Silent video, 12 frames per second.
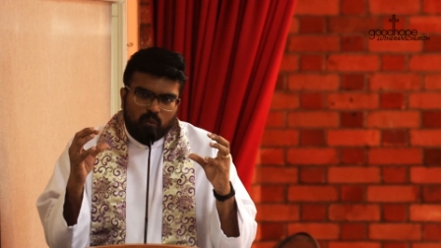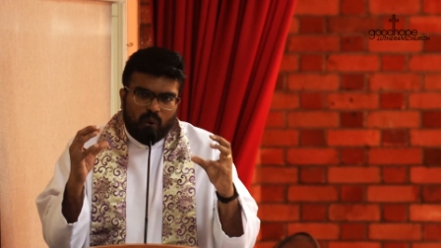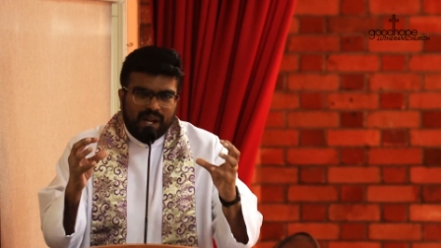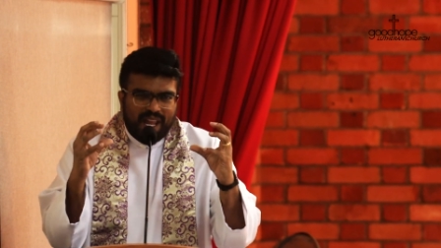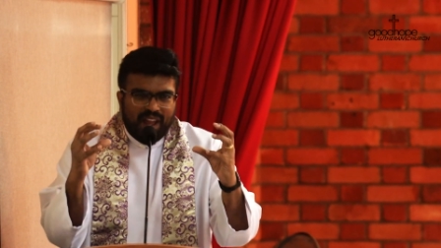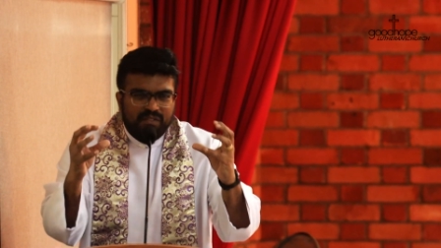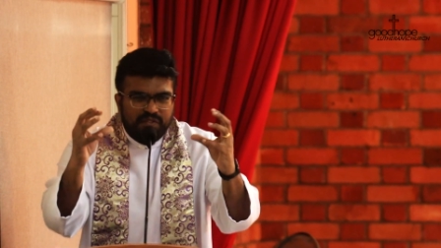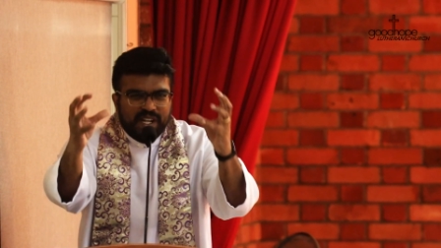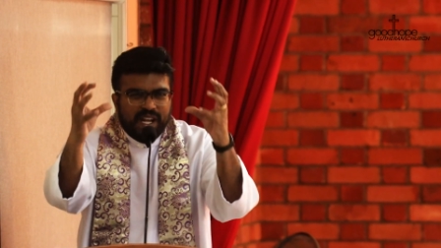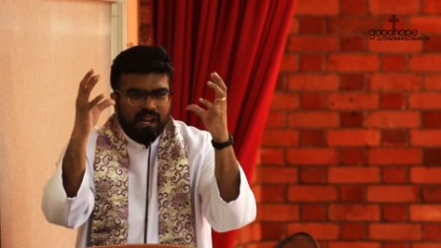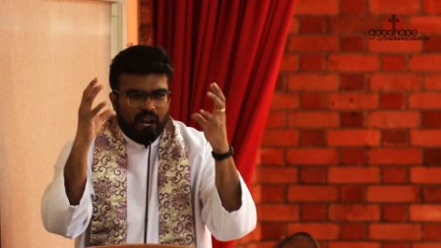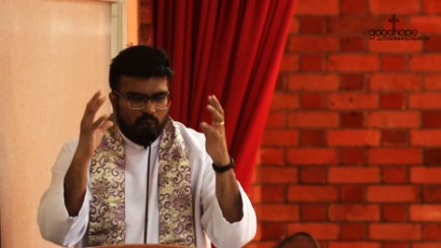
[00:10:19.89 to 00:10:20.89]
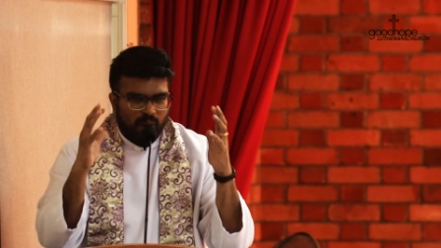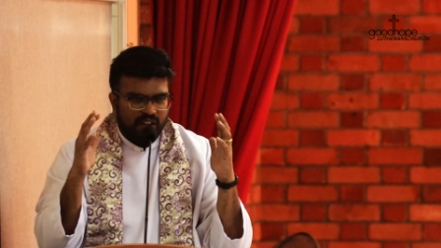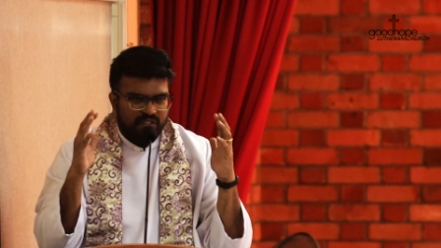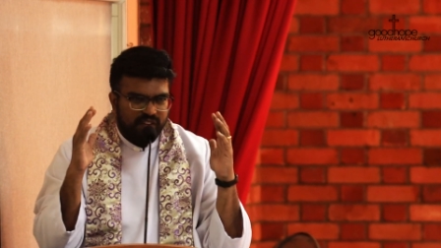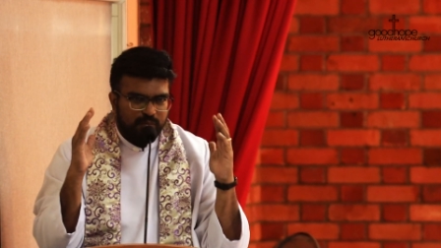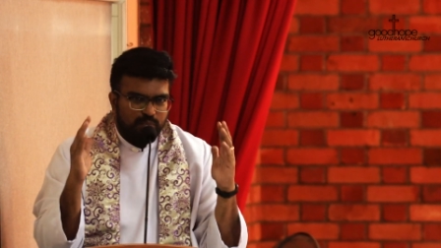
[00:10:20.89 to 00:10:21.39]
what every day in our
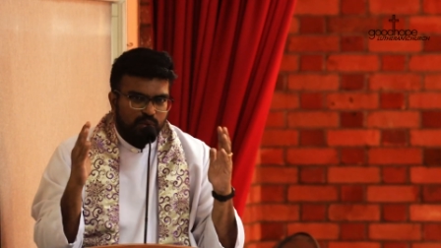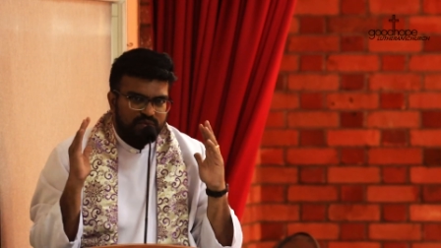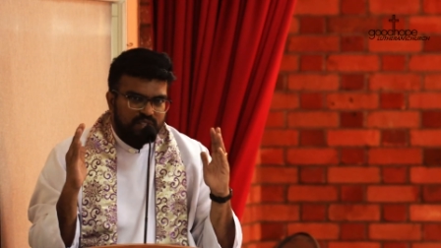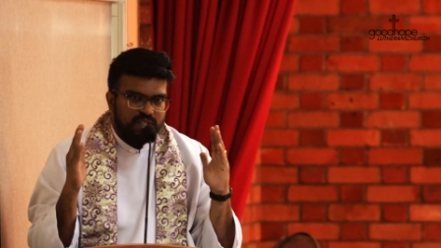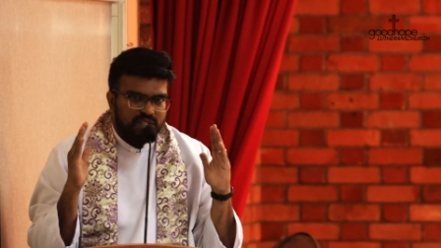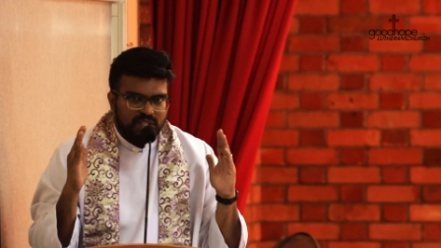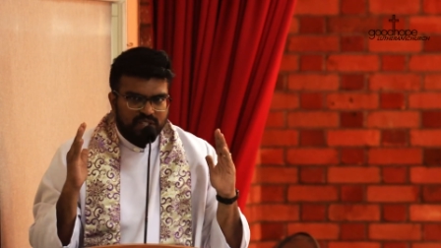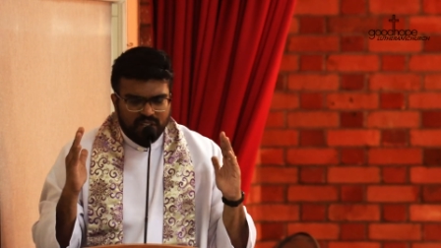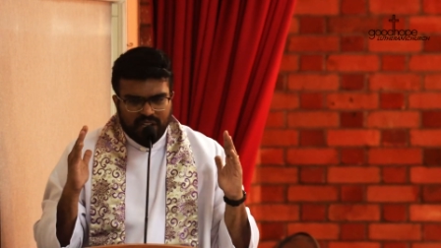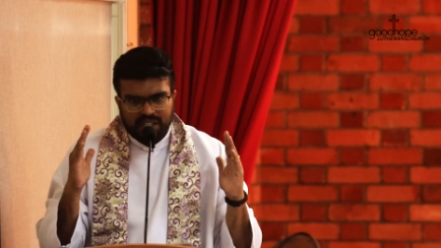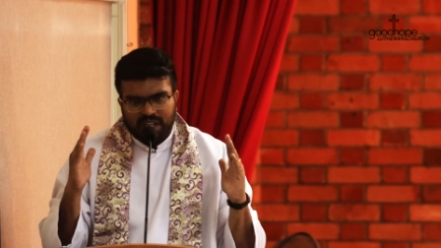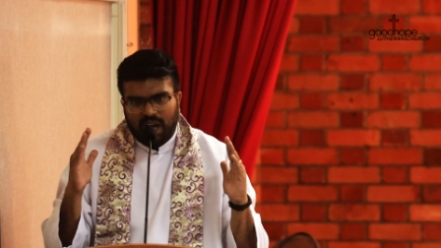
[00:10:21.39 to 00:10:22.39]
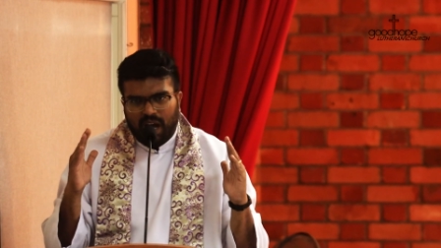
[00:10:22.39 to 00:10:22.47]
life He proves us is that